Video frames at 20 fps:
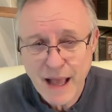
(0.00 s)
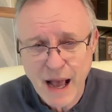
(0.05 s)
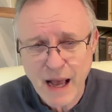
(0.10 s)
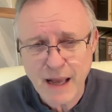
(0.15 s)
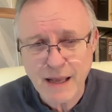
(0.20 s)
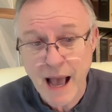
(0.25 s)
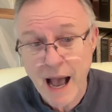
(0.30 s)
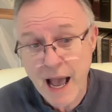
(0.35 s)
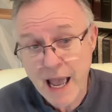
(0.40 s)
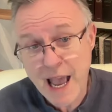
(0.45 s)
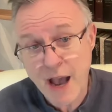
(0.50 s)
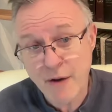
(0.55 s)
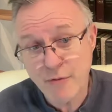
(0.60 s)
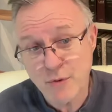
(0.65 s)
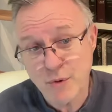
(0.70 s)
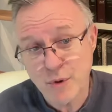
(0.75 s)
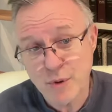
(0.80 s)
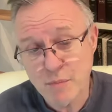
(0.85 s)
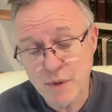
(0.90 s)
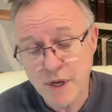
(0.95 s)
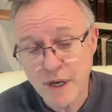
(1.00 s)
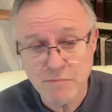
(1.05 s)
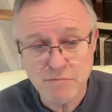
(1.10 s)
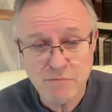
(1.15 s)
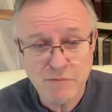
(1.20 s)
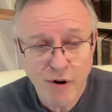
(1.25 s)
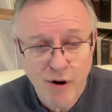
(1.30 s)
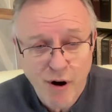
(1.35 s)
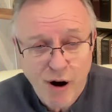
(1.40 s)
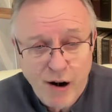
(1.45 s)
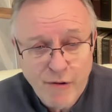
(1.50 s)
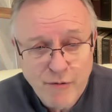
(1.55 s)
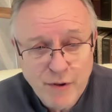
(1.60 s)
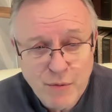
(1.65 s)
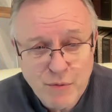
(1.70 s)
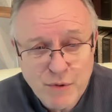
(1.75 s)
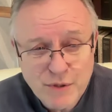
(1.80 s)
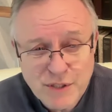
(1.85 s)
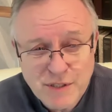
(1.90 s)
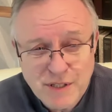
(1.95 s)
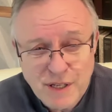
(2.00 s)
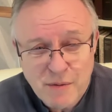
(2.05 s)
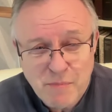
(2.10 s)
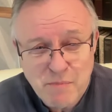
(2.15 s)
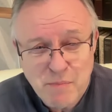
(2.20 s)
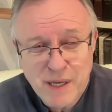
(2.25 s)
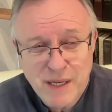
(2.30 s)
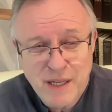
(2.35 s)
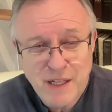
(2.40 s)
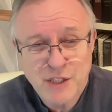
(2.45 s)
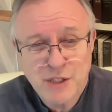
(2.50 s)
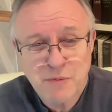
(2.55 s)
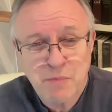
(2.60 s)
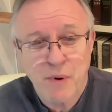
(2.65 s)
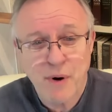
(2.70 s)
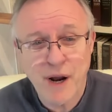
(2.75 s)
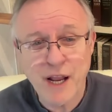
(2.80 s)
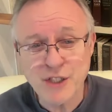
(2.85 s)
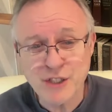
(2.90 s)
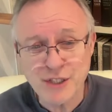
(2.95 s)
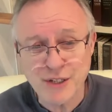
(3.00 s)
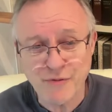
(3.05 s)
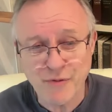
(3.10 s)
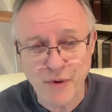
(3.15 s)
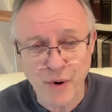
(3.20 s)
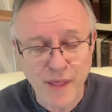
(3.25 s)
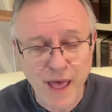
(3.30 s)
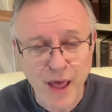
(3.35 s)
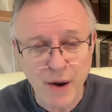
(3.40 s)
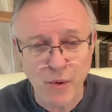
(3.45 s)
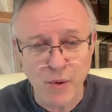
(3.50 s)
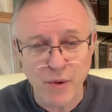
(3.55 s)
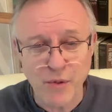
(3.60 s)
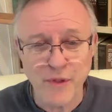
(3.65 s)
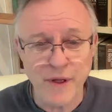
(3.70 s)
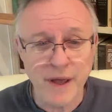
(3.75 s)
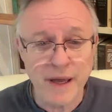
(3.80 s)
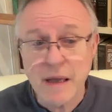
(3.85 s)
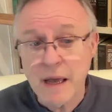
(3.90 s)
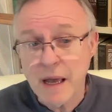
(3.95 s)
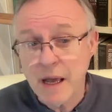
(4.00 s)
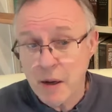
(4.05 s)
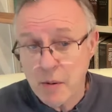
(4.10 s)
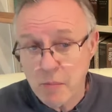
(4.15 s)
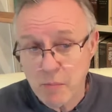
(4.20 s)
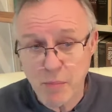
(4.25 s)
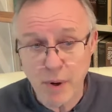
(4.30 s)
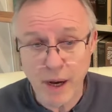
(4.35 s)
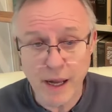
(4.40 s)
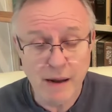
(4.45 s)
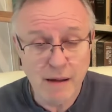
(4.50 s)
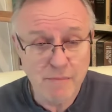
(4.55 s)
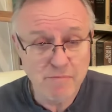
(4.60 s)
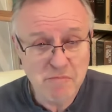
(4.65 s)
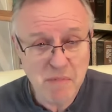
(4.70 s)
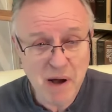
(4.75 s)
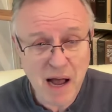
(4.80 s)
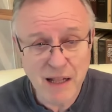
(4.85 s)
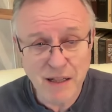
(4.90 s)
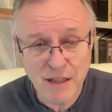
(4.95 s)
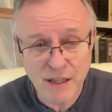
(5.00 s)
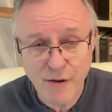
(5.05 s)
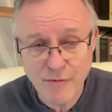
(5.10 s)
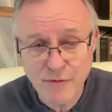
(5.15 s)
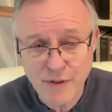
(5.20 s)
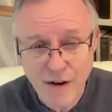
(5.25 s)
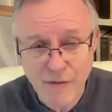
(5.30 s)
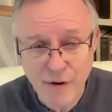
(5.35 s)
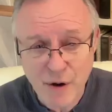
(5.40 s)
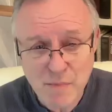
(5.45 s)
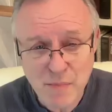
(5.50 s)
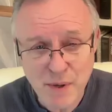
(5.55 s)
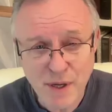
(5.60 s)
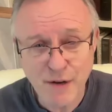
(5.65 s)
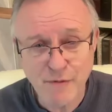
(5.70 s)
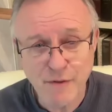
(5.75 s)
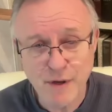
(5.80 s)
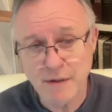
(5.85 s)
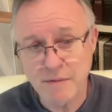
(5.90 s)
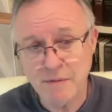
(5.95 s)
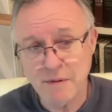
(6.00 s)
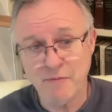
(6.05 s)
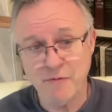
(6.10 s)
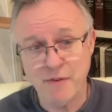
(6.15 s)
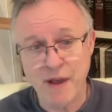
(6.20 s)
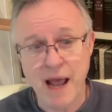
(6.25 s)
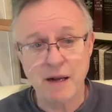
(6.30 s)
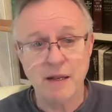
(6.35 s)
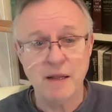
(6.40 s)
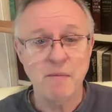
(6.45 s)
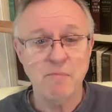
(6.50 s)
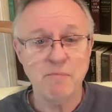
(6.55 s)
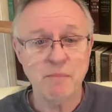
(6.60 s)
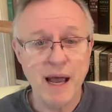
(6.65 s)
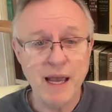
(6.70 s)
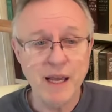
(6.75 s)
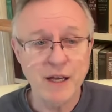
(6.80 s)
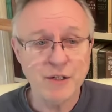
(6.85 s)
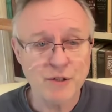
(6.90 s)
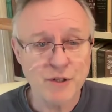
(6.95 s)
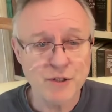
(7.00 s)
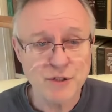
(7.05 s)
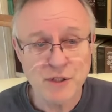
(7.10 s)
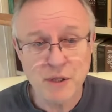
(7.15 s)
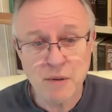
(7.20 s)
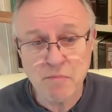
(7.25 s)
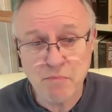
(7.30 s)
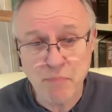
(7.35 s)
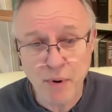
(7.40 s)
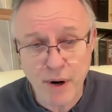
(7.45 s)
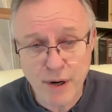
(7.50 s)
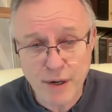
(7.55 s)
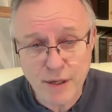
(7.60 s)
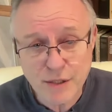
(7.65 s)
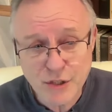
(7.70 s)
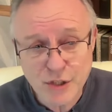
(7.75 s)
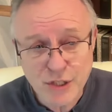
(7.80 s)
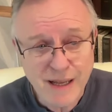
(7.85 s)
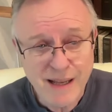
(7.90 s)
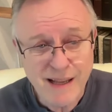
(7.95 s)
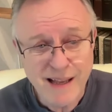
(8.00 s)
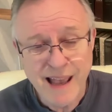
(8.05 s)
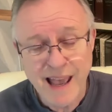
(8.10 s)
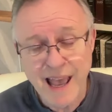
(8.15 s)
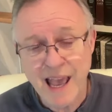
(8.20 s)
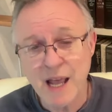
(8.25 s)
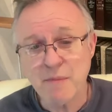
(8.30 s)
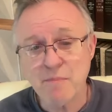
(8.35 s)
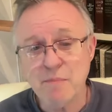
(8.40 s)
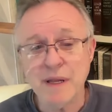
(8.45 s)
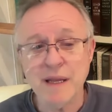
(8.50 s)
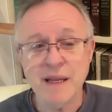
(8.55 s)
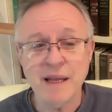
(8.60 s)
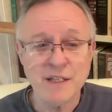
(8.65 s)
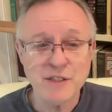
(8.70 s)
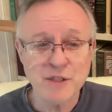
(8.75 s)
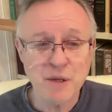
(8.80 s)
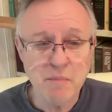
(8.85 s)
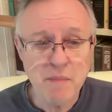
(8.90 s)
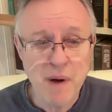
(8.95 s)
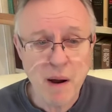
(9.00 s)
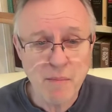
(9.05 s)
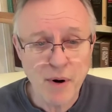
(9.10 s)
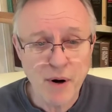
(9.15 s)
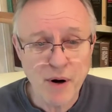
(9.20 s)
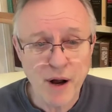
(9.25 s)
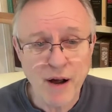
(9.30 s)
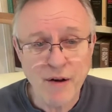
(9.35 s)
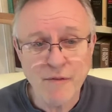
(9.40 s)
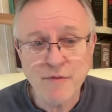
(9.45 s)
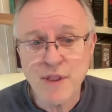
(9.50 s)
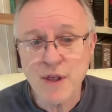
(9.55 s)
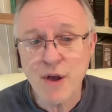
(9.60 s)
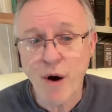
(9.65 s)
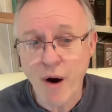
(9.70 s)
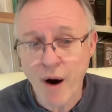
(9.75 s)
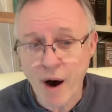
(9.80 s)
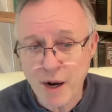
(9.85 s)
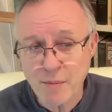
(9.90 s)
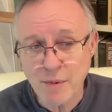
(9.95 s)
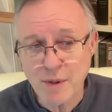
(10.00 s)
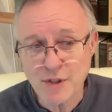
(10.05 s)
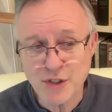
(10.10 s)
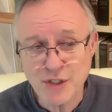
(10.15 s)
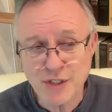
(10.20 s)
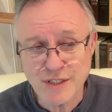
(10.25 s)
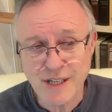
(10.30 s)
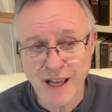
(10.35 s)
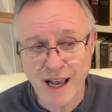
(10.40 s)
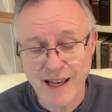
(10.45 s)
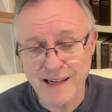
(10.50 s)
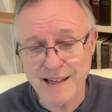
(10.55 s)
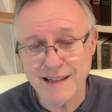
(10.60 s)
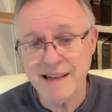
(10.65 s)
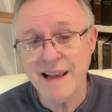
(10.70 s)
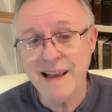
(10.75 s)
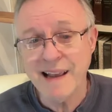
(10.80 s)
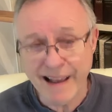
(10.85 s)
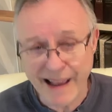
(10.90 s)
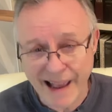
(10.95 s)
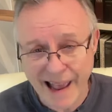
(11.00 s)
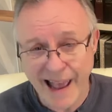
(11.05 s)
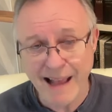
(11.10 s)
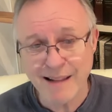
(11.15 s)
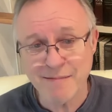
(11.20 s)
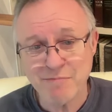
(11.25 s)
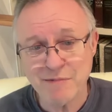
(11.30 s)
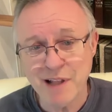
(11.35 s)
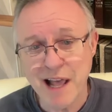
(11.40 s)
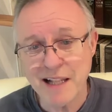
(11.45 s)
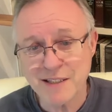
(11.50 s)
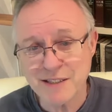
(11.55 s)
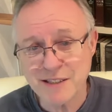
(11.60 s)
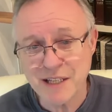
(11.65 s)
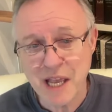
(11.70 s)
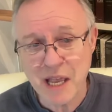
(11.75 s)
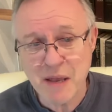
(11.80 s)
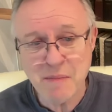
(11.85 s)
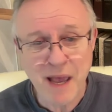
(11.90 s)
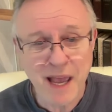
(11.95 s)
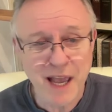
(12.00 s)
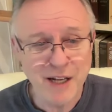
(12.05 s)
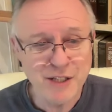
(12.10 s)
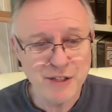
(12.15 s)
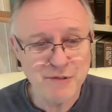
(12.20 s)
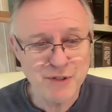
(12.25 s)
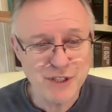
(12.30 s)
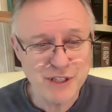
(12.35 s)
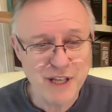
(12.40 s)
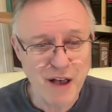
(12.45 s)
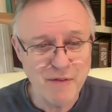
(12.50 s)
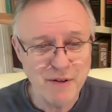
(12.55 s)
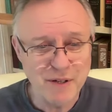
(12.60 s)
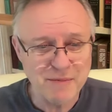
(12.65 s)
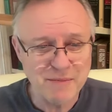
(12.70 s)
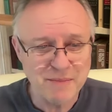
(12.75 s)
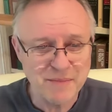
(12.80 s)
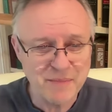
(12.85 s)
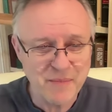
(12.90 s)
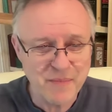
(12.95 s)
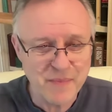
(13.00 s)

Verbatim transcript: I have to admit, Harvey was a big inspiration for that whole thing, but I loved every bit of it. In fact, my interest in birds had me as a member of the Audubon Society at that same age of 7.